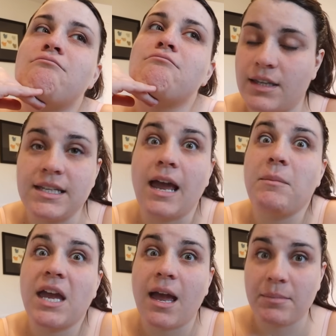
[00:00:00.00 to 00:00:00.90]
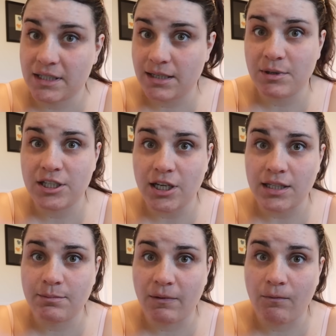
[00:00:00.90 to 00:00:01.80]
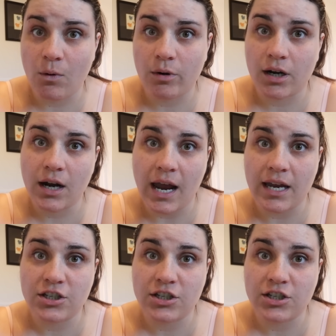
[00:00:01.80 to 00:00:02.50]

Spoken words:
The timing happens to be just before a